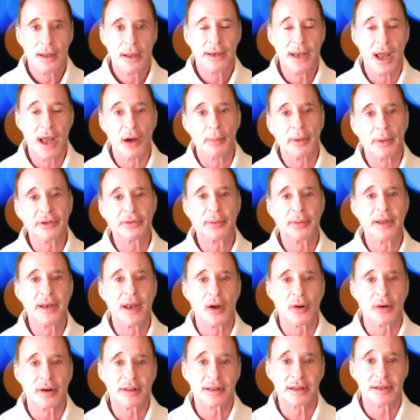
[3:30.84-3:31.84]
Now, it must be
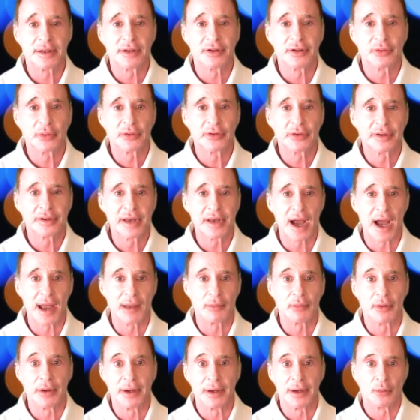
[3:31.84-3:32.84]
noted that this was a
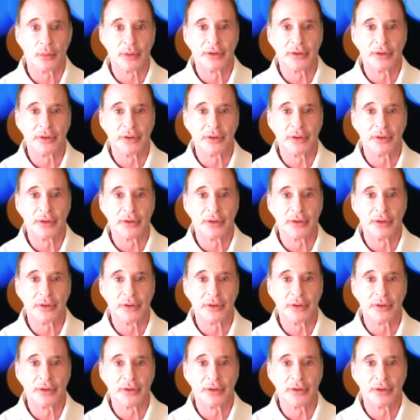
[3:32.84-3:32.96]
time when it